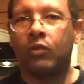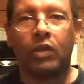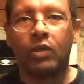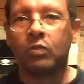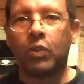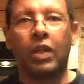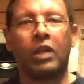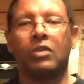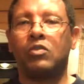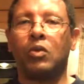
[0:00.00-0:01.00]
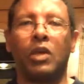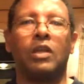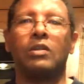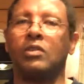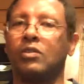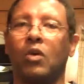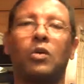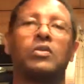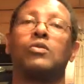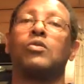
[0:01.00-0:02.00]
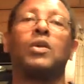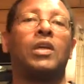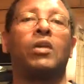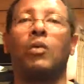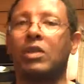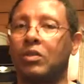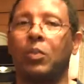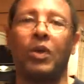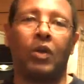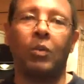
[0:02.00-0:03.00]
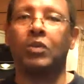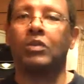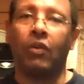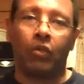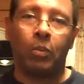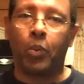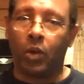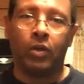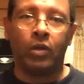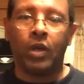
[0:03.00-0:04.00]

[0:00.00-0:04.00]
There's plenty of zucchinis. There's always a zucchini recipe in almost every book.